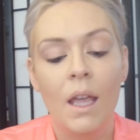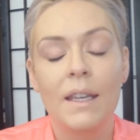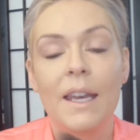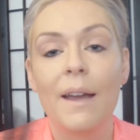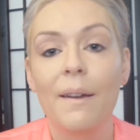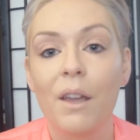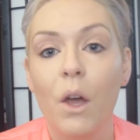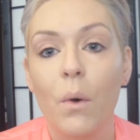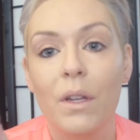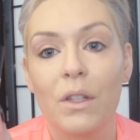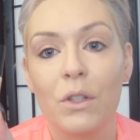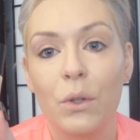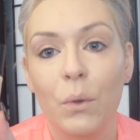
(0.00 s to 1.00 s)
Now I go
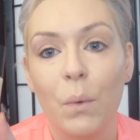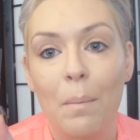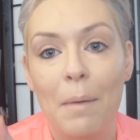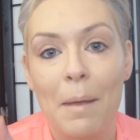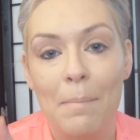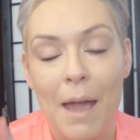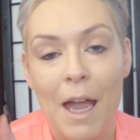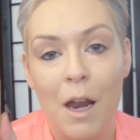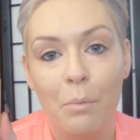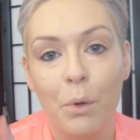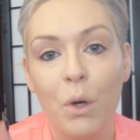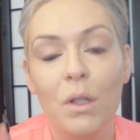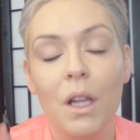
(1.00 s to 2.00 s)
into my MAC
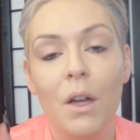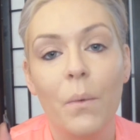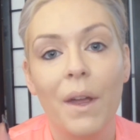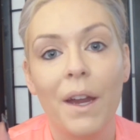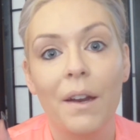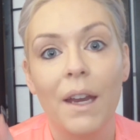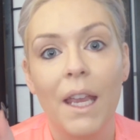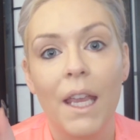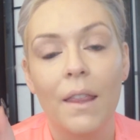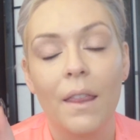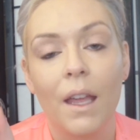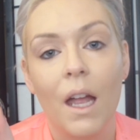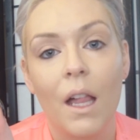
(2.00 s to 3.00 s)
Pro Longwear
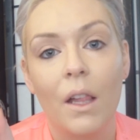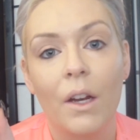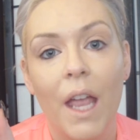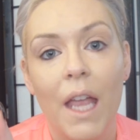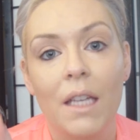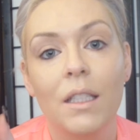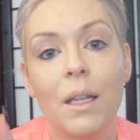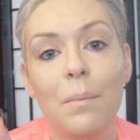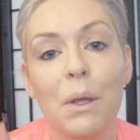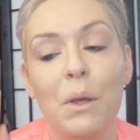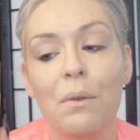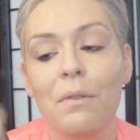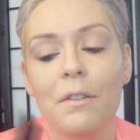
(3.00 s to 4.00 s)
in the color
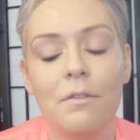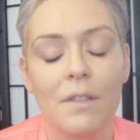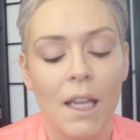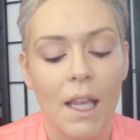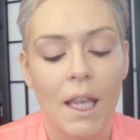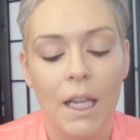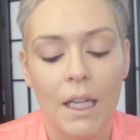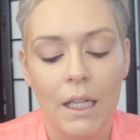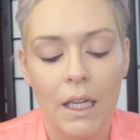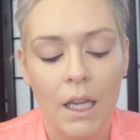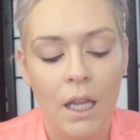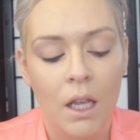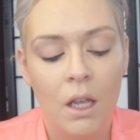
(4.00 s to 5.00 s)

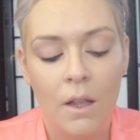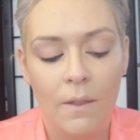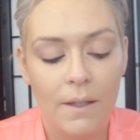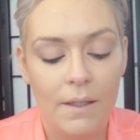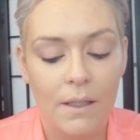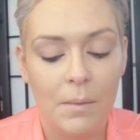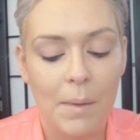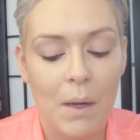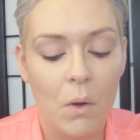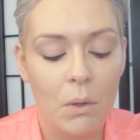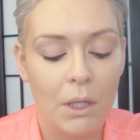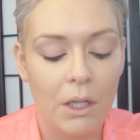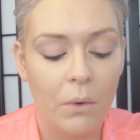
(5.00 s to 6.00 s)
NW15. This is my
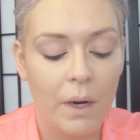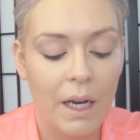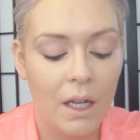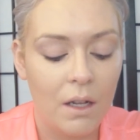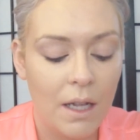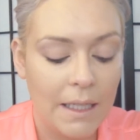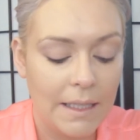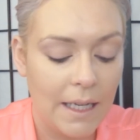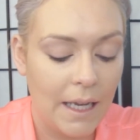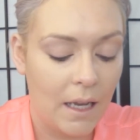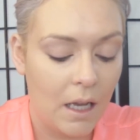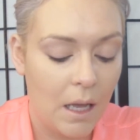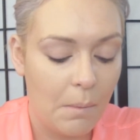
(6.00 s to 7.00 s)
holy grail. I take
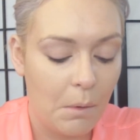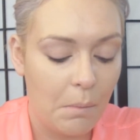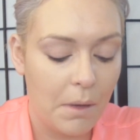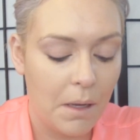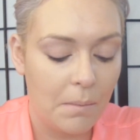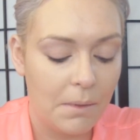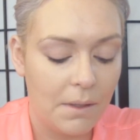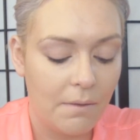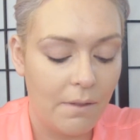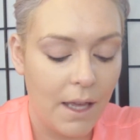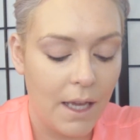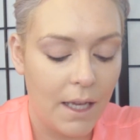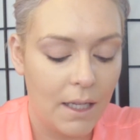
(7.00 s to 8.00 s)
a couple pumps of
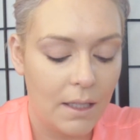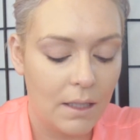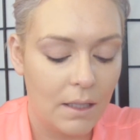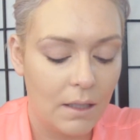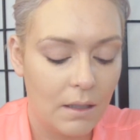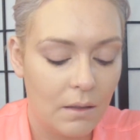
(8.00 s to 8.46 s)
that.